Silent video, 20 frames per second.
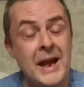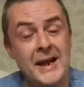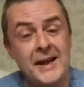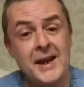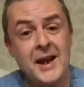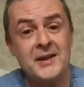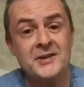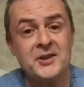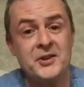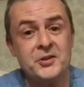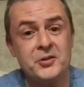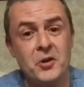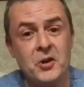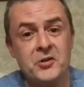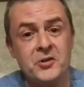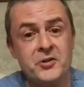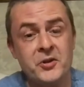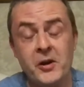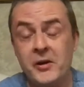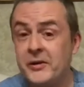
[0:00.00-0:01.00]
Hey guys, it's
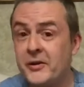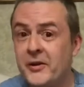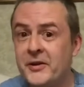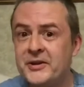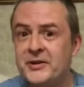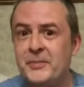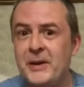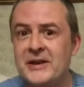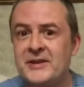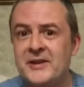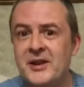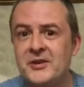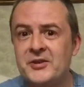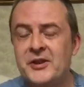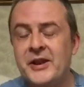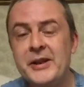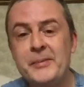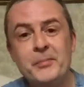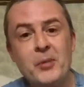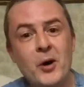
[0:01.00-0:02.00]
Roscoe, and on the Space Cat
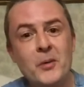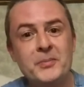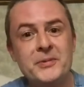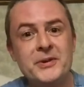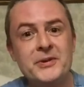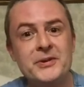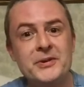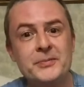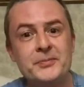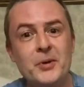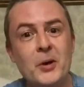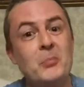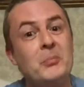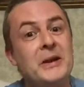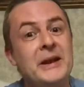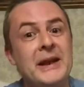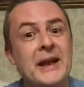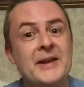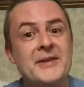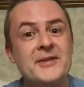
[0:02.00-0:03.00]
site, popped into
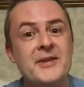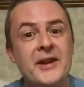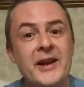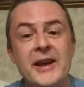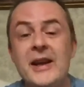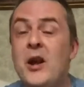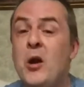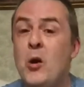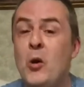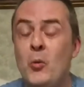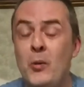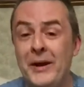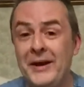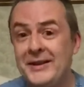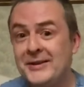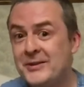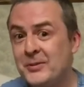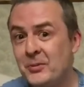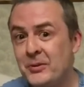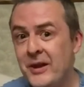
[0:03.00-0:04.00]
Bromley yesterday, went
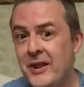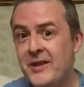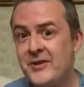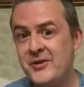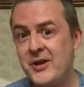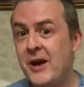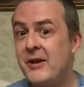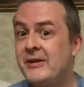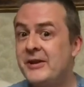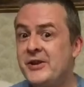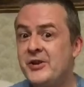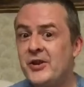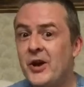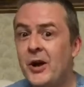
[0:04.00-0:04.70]
into one of the charity